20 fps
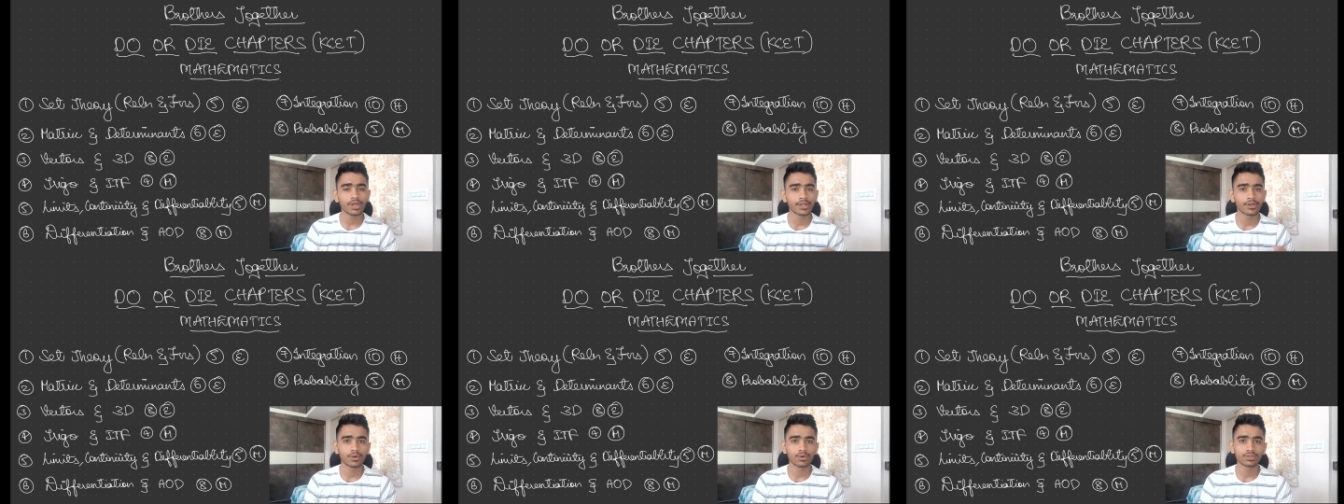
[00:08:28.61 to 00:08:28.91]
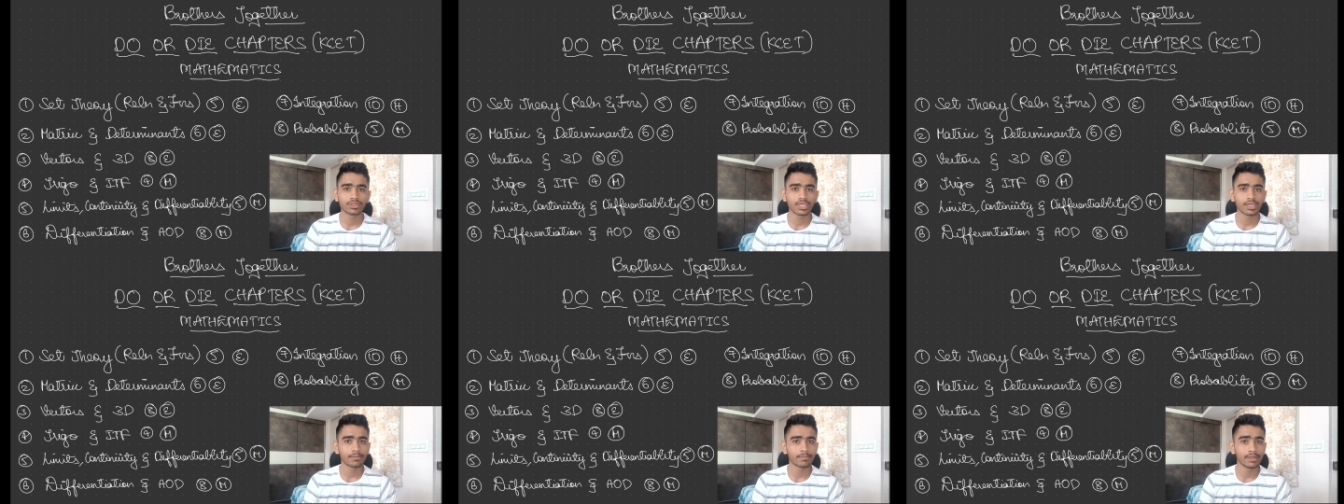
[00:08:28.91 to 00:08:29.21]
I
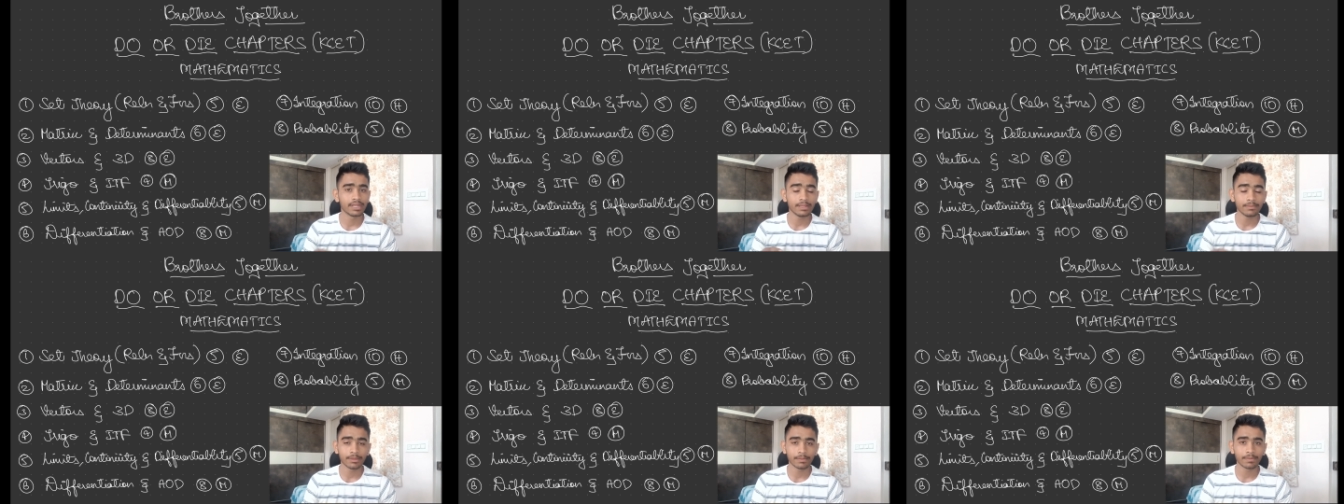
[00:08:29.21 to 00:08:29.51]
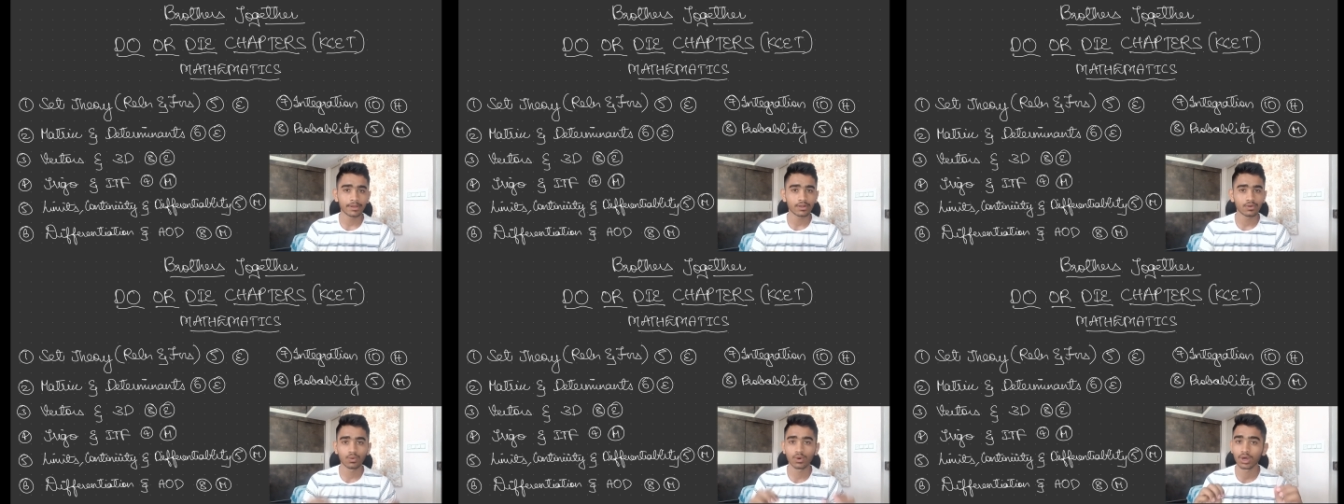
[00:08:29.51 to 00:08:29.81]
don't think many
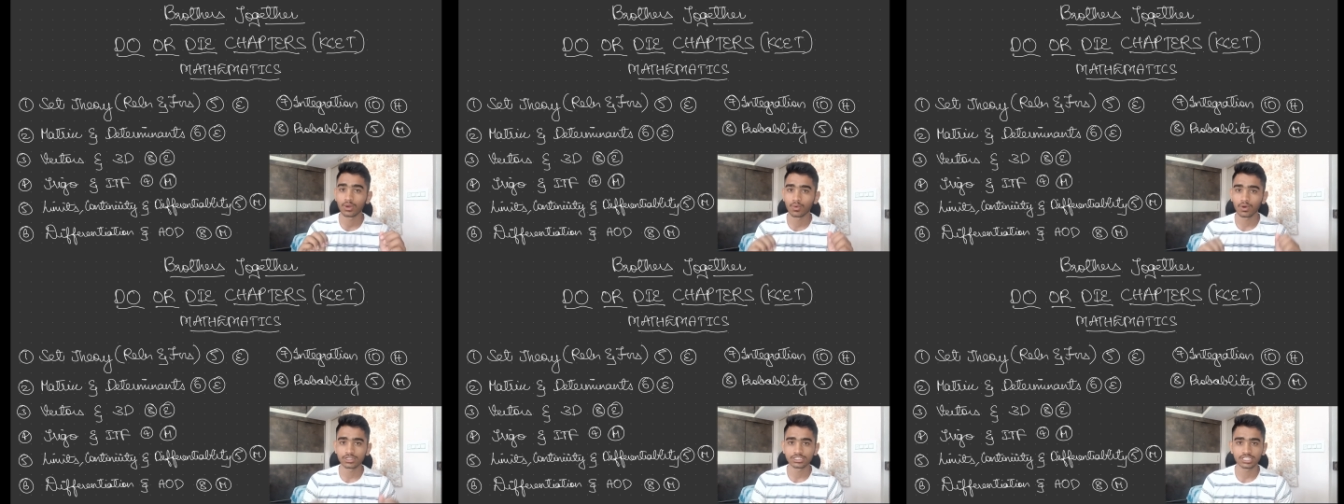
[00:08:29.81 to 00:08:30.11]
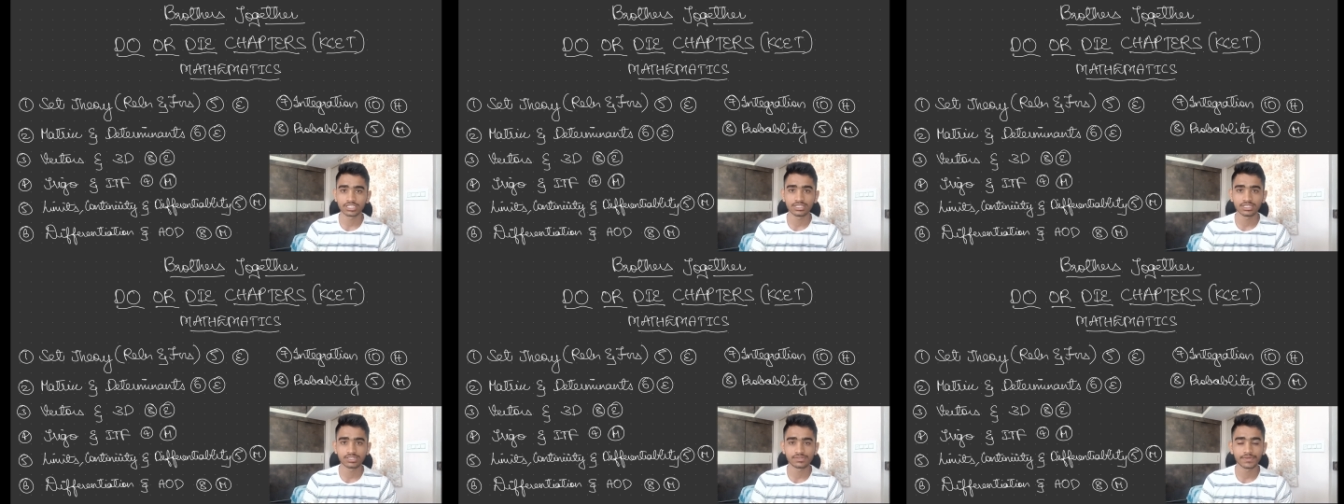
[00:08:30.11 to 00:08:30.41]
people who are
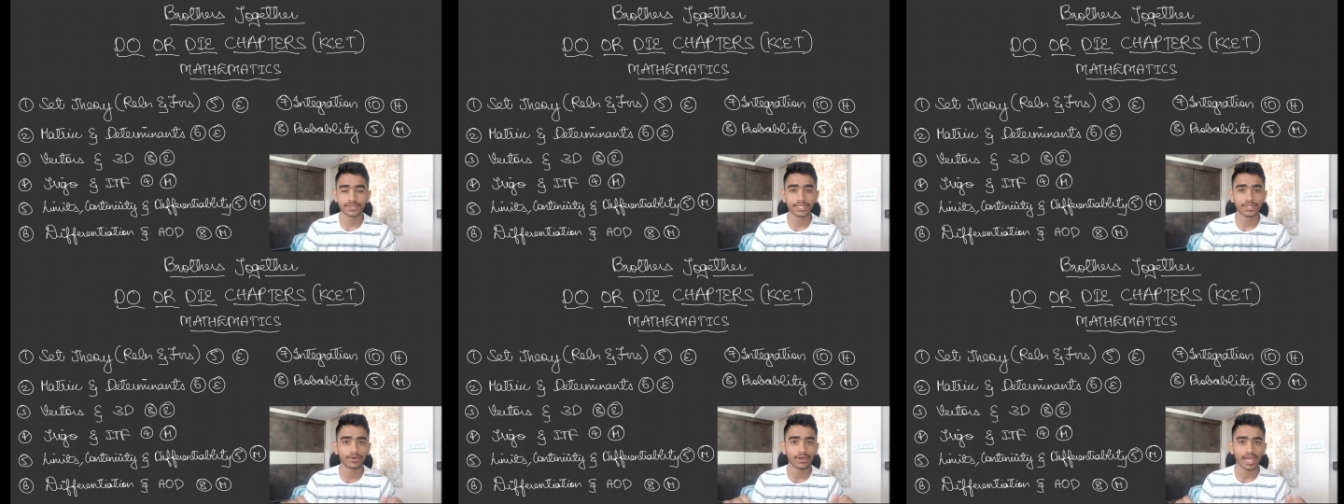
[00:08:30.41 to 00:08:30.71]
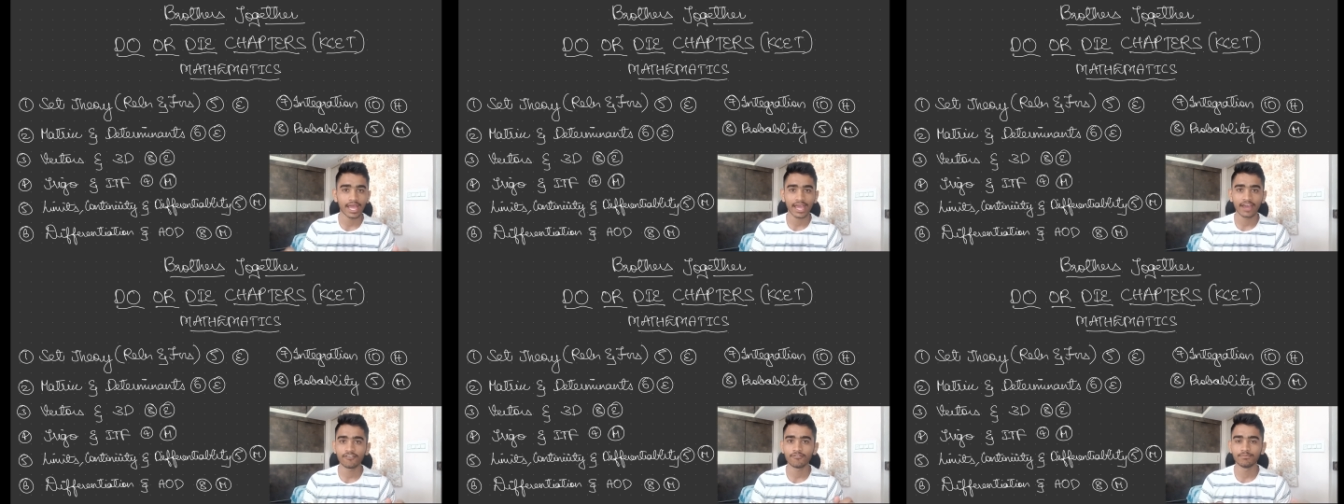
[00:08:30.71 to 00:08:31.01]
watching this video
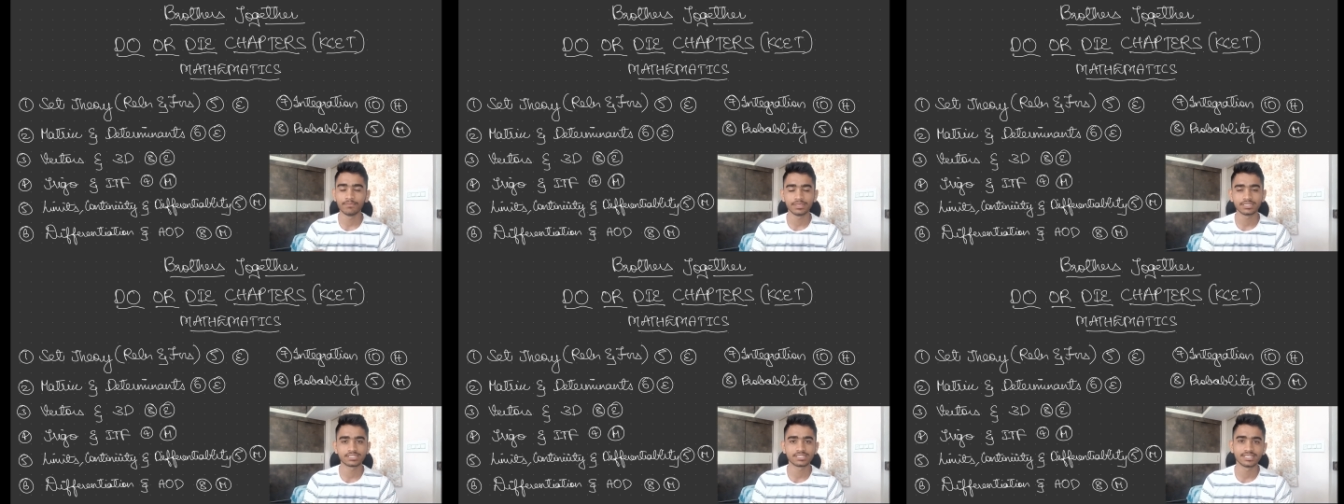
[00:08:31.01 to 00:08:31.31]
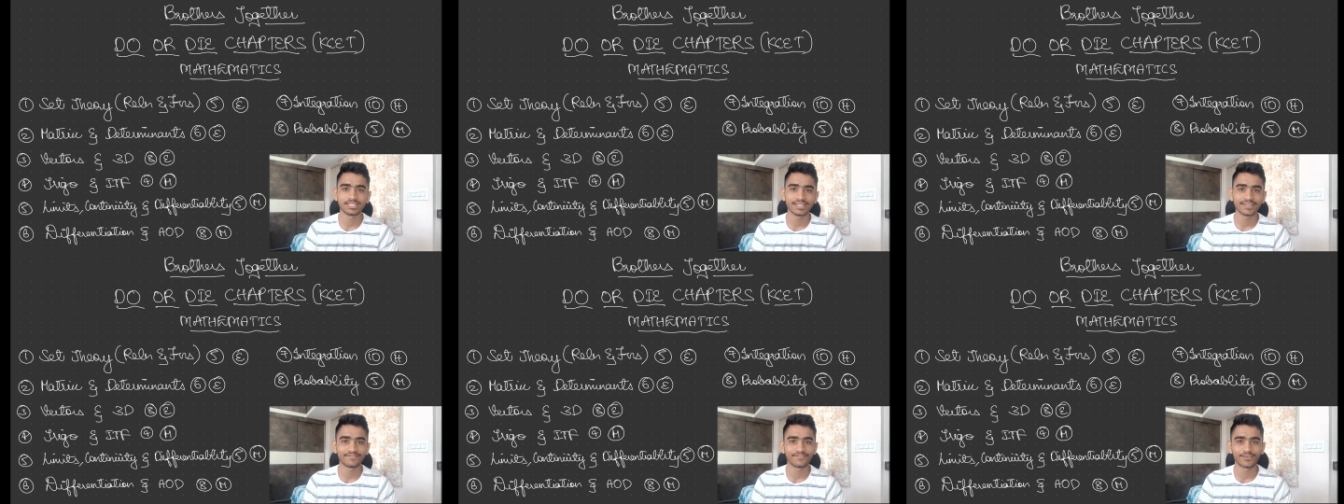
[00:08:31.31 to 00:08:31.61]
have
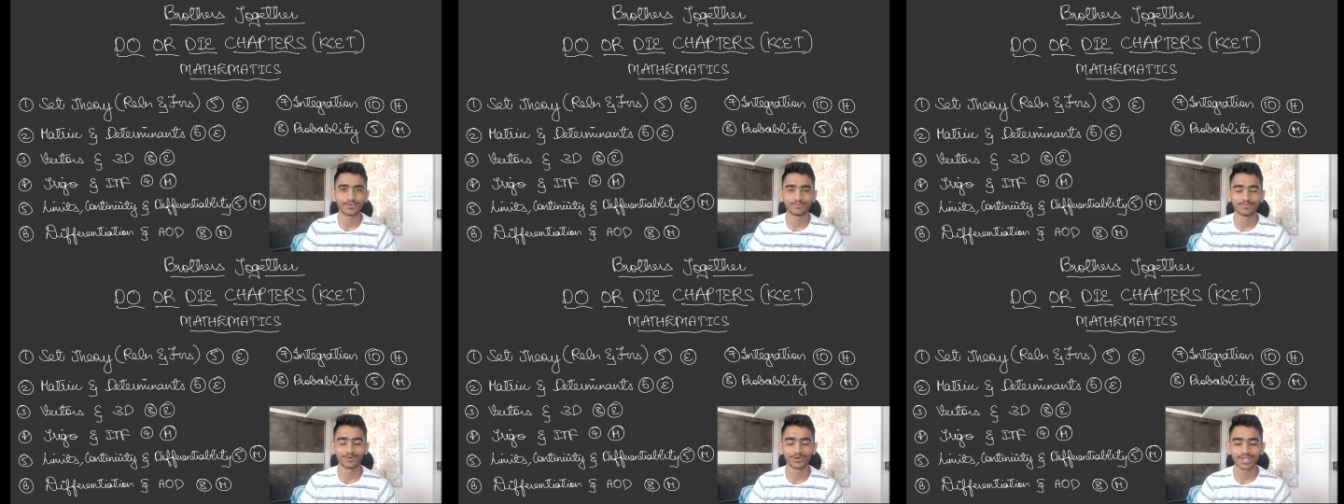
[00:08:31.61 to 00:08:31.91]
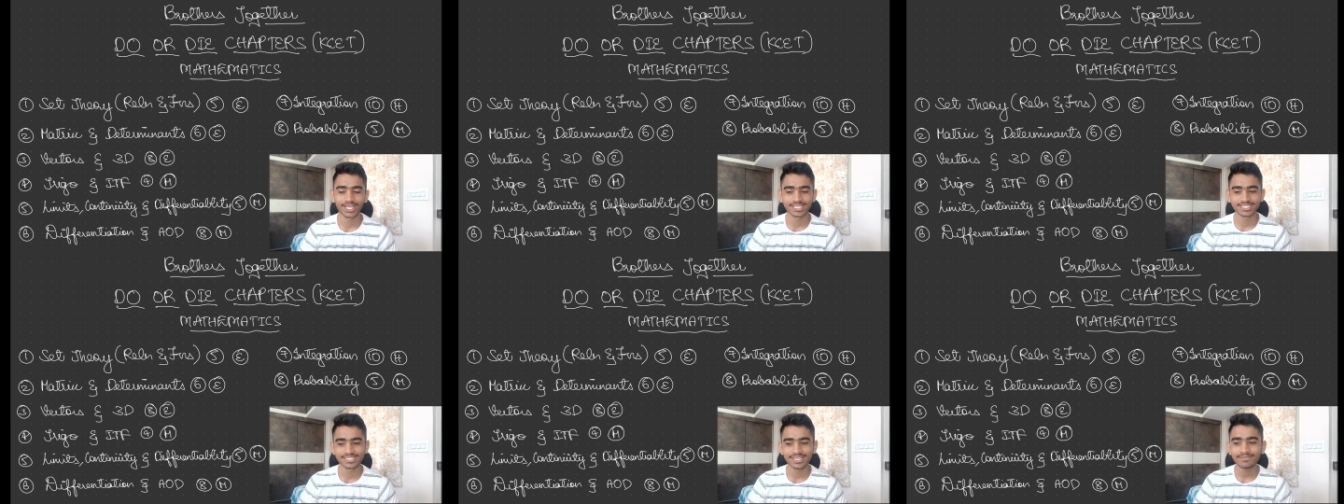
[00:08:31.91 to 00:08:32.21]
missed it for
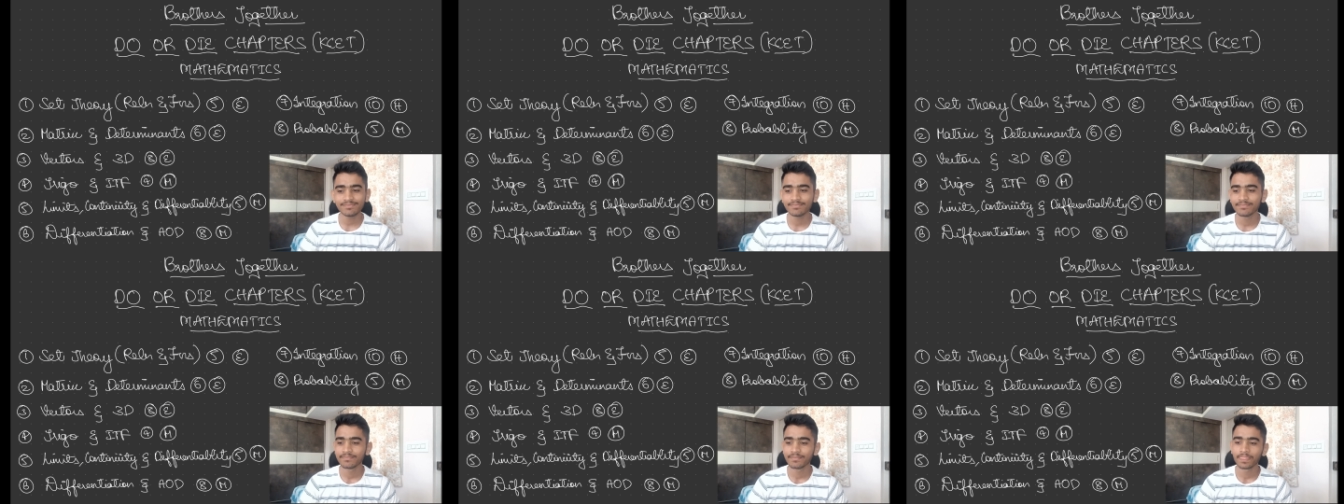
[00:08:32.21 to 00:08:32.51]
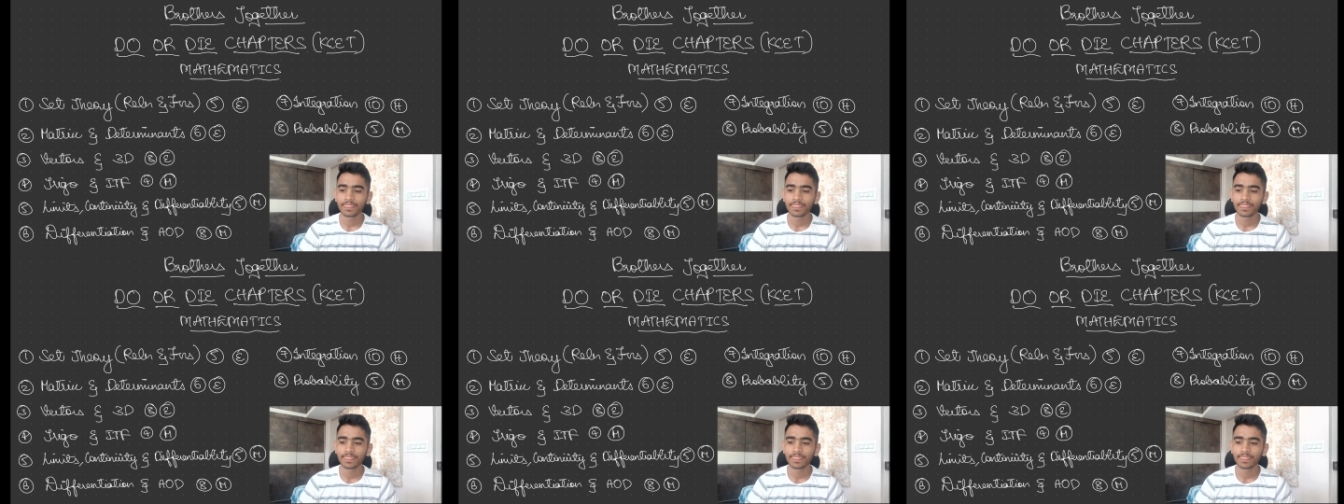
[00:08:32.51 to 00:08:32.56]
board exam.